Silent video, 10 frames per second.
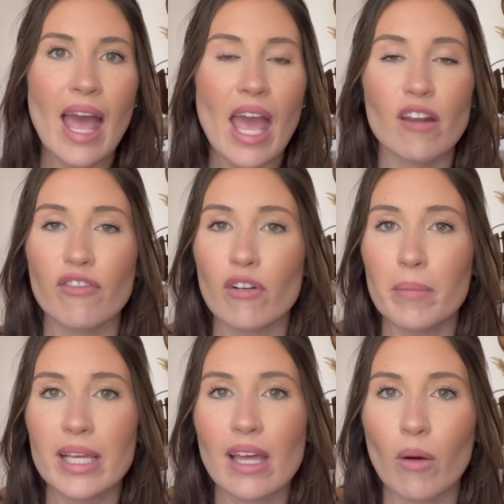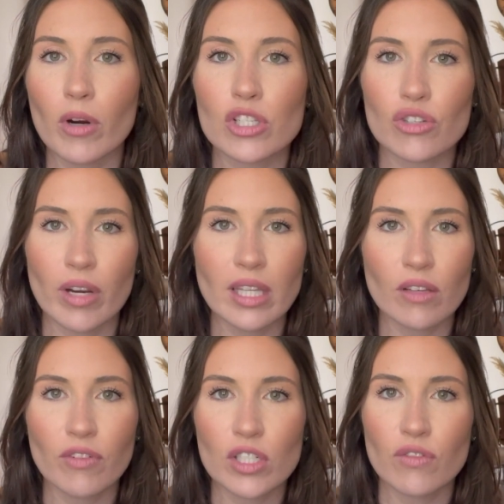And for me, that works great the
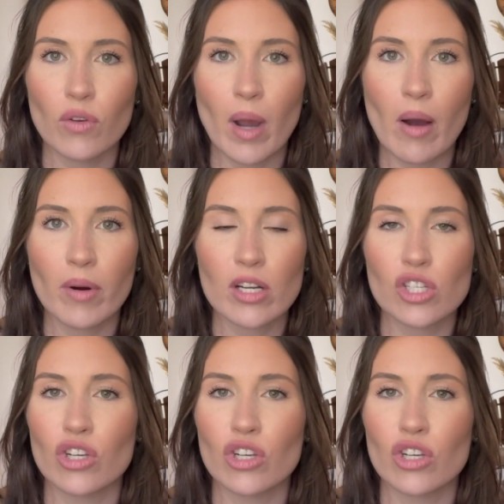first few hours.